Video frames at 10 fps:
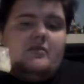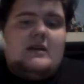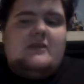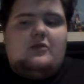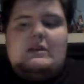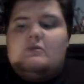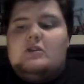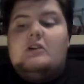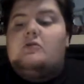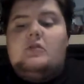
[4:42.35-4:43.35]
a raffle and they were
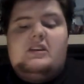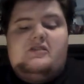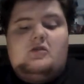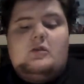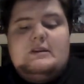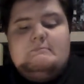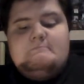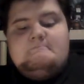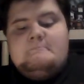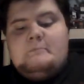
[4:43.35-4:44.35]
an unreleased toy.
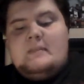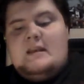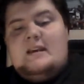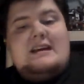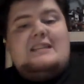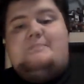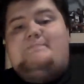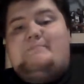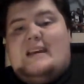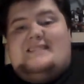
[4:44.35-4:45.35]
That's
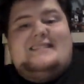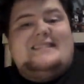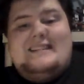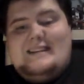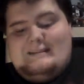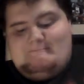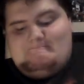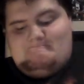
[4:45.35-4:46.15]
basically it.